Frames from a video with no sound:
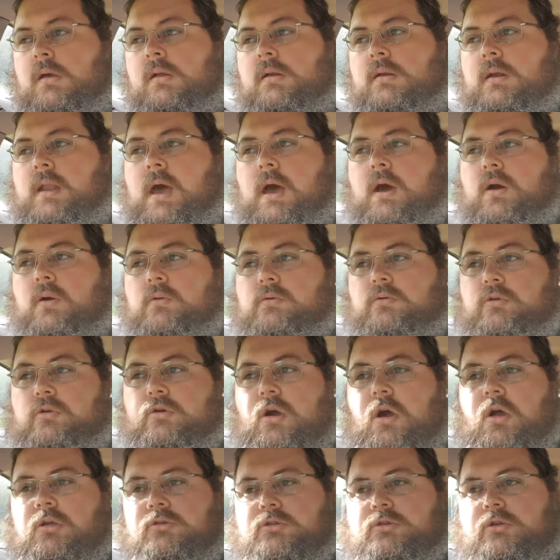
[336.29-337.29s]
Now, your
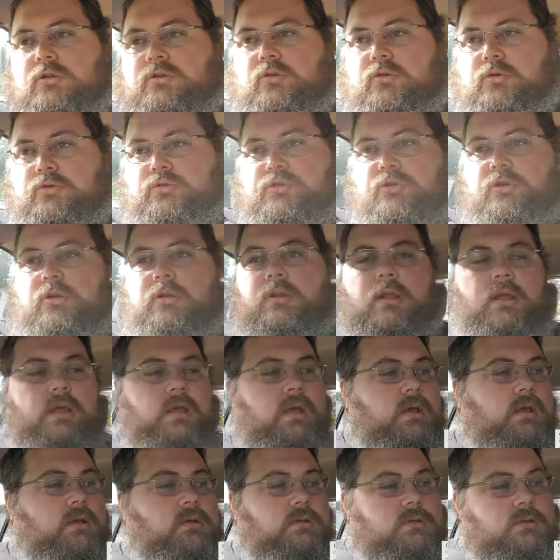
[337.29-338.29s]
Constitution
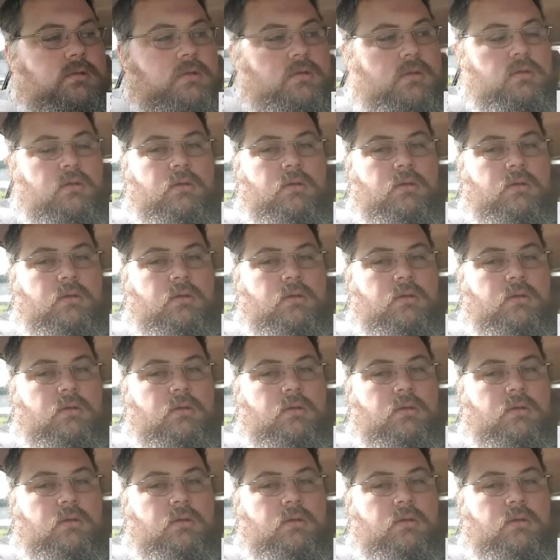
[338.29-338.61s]
is